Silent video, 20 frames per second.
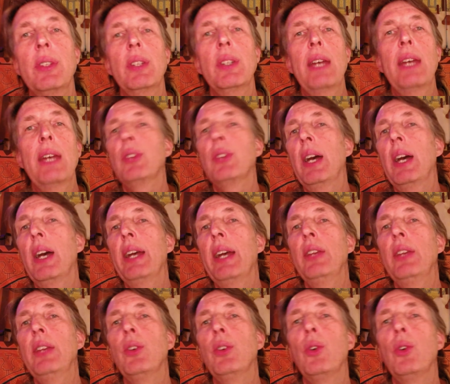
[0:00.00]

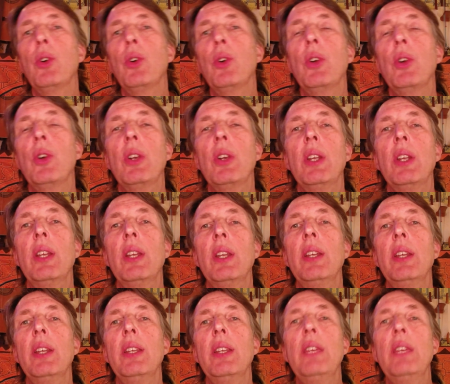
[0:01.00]
outside or
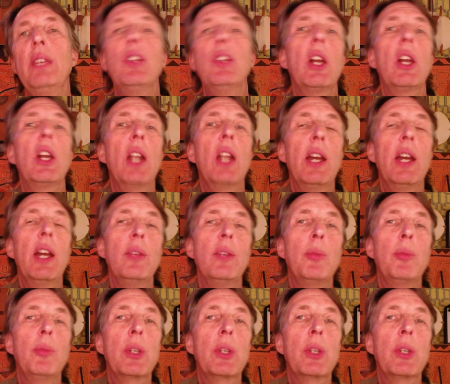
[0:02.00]
even online,